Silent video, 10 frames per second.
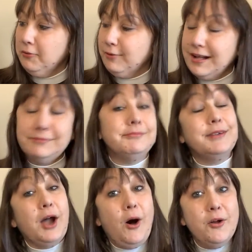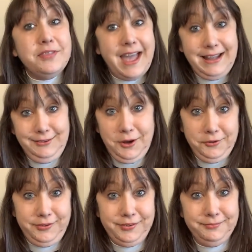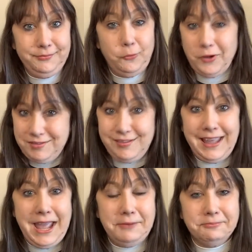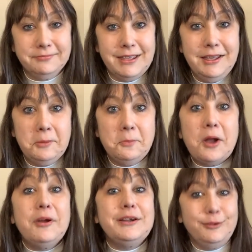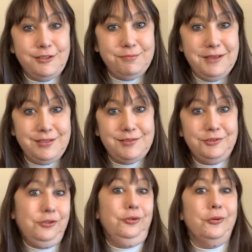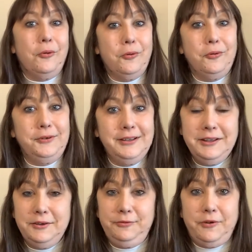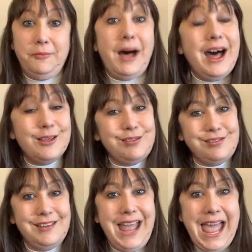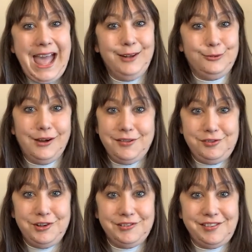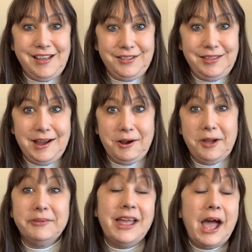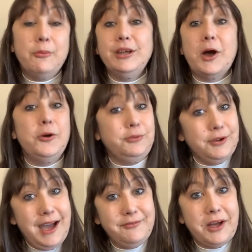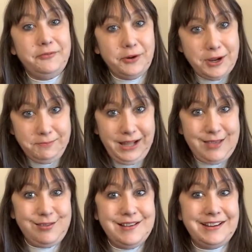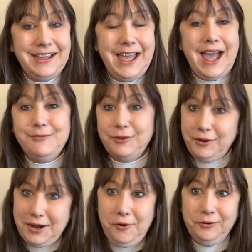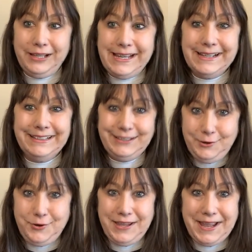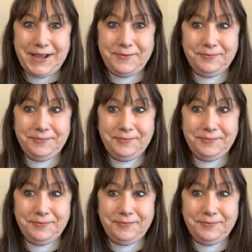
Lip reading: Well, on that note, once again, Merry Christmas to all from us at Christchurch South Yarra, and we hope you have a very blessed and very holy New Year.